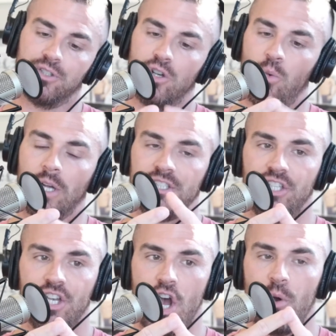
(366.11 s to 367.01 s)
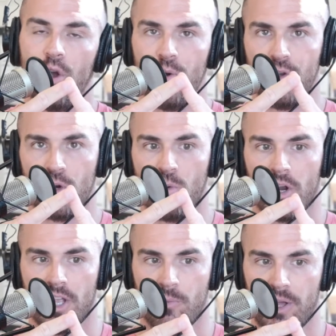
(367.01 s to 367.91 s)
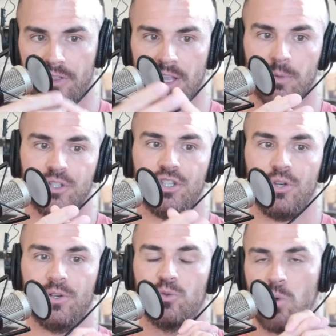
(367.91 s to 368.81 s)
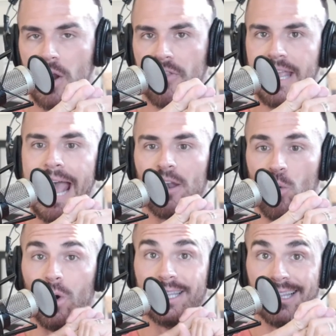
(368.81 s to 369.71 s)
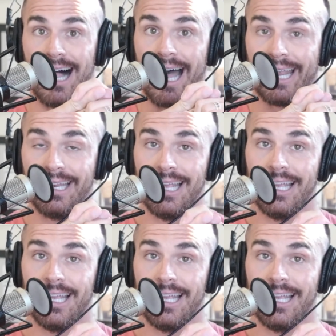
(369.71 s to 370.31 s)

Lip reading: So once you know who you're working with, number two is where are they at online.